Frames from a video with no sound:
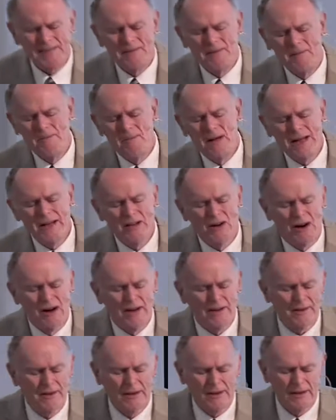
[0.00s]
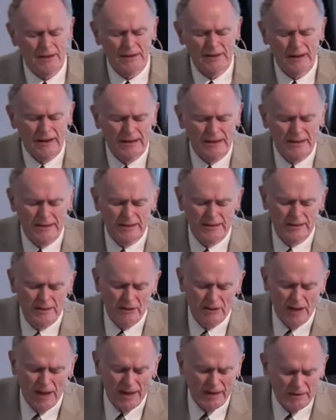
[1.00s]
may not
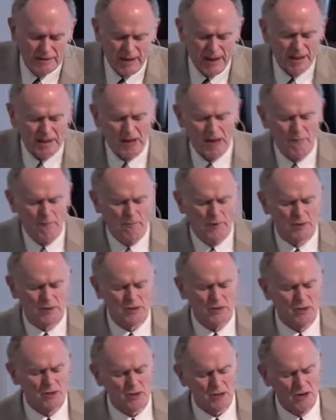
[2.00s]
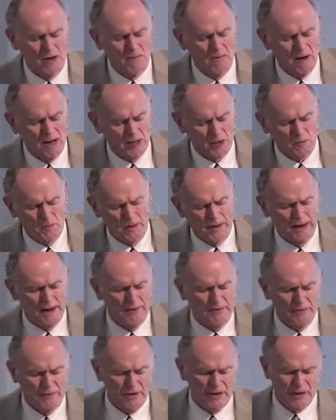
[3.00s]
like that emphasis so much, but I
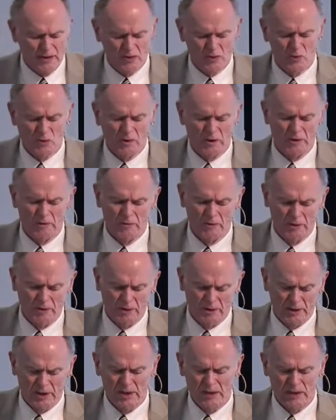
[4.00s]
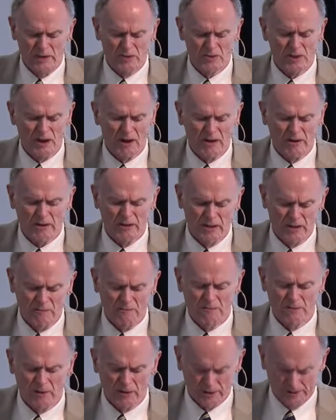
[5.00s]
think it's what really is our
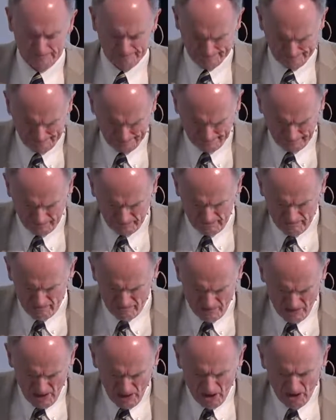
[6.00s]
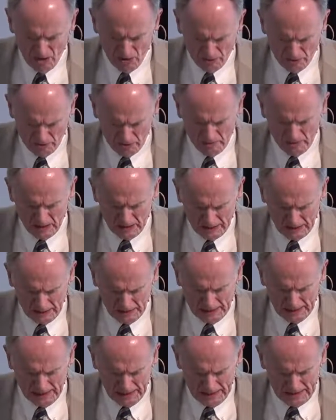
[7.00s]
comfort
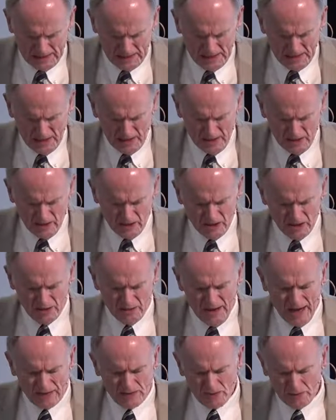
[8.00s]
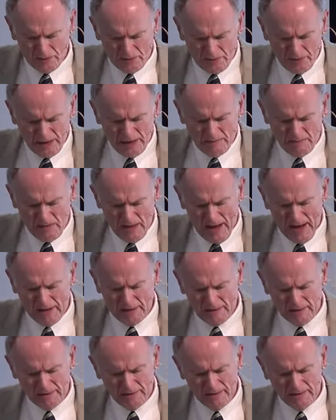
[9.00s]
ultimately. That's a theme
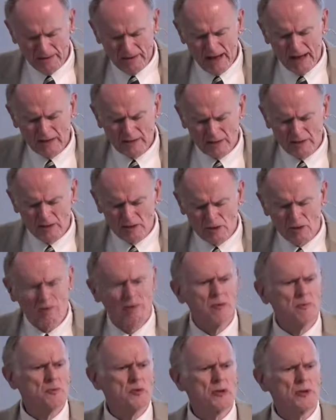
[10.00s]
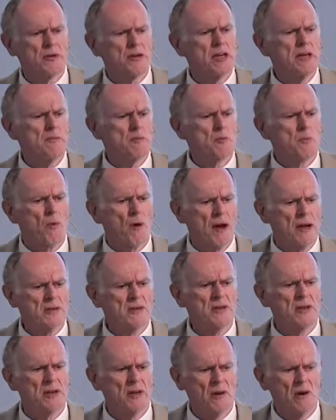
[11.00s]
that Scripture keeps
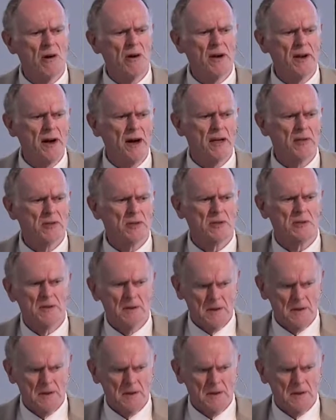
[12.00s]
pressing on us.